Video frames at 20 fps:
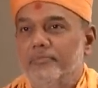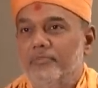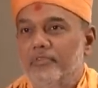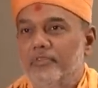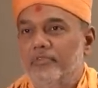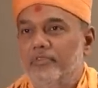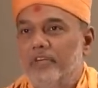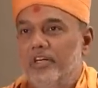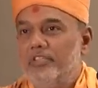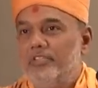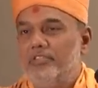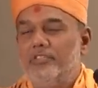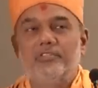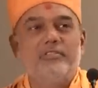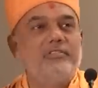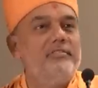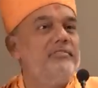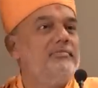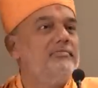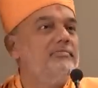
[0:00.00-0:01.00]

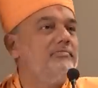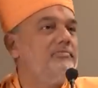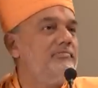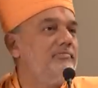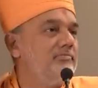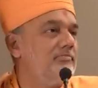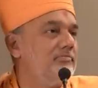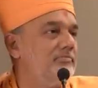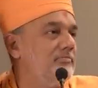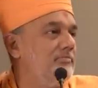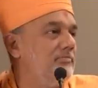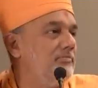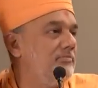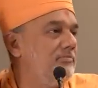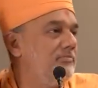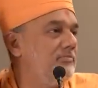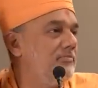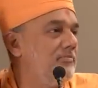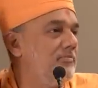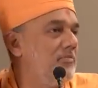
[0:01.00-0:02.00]
First,
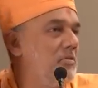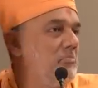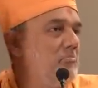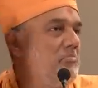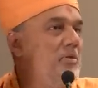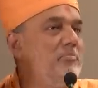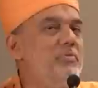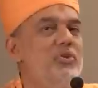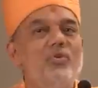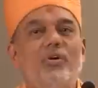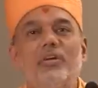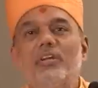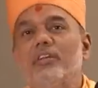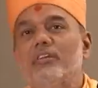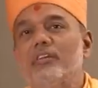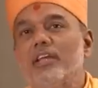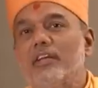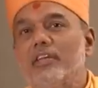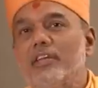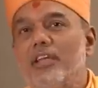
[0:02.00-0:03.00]
maybe you are
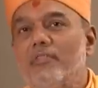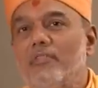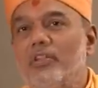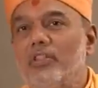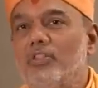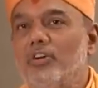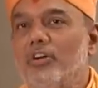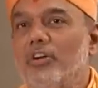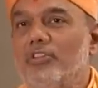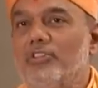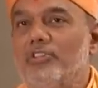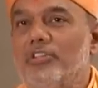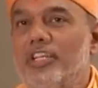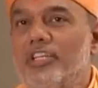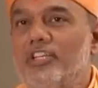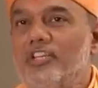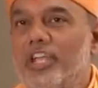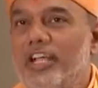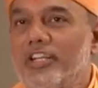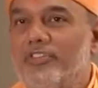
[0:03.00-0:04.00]
detected with third
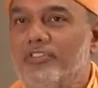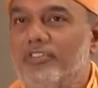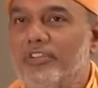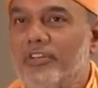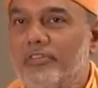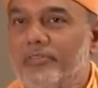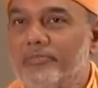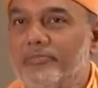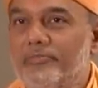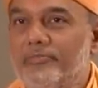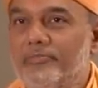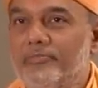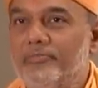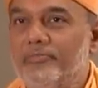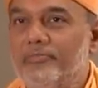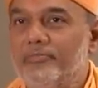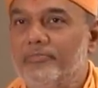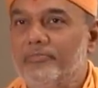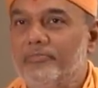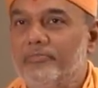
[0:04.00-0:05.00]
stage cancer.
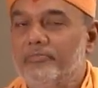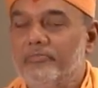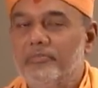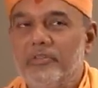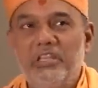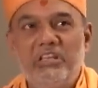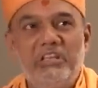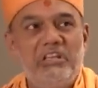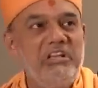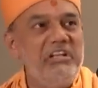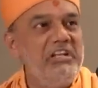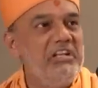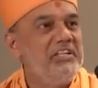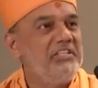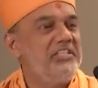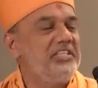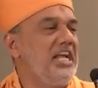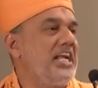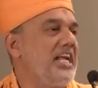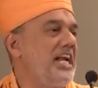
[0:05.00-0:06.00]

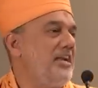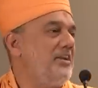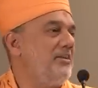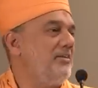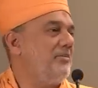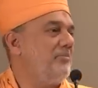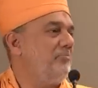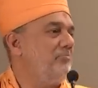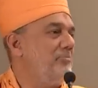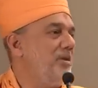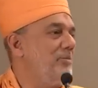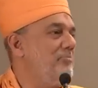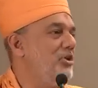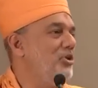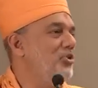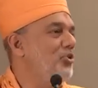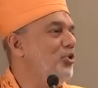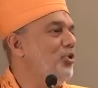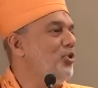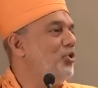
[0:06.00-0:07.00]
Second, maybe
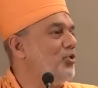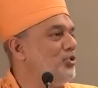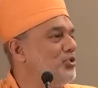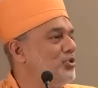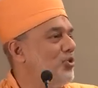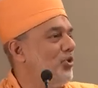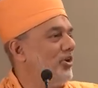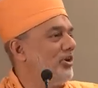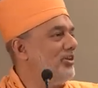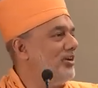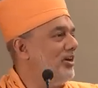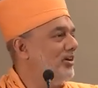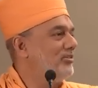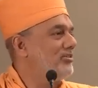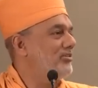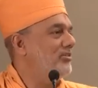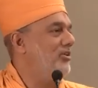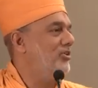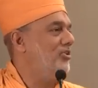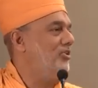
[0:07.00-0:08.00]
you lose your young
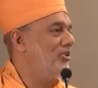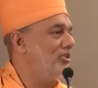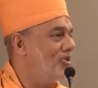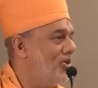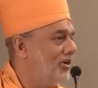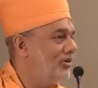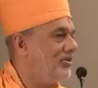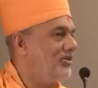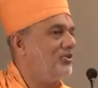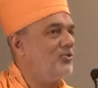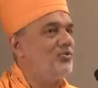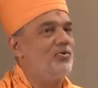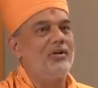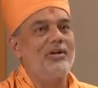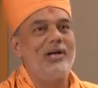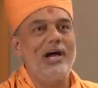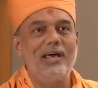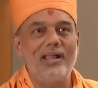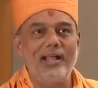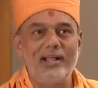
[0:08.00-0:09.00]
son or a daughter to a
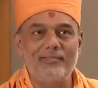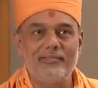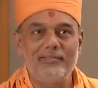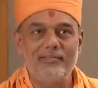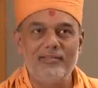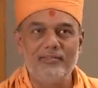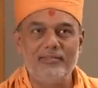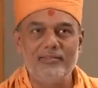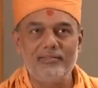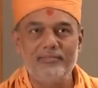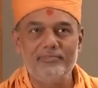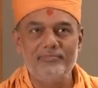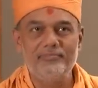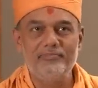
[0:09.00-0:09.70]
car accident.